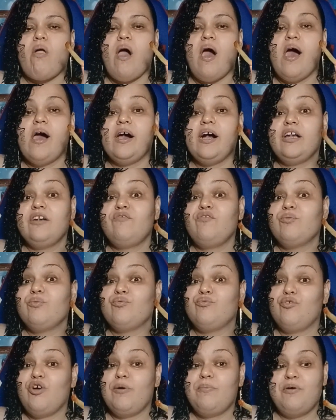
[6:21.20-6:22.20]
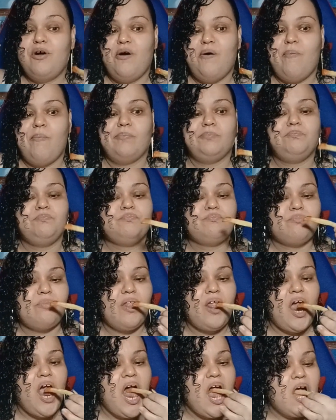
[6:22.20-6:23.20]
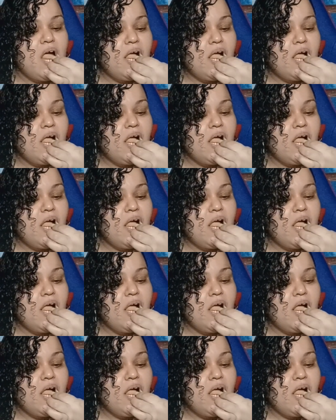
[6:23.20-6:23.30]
I got it from Grubhub. Mm.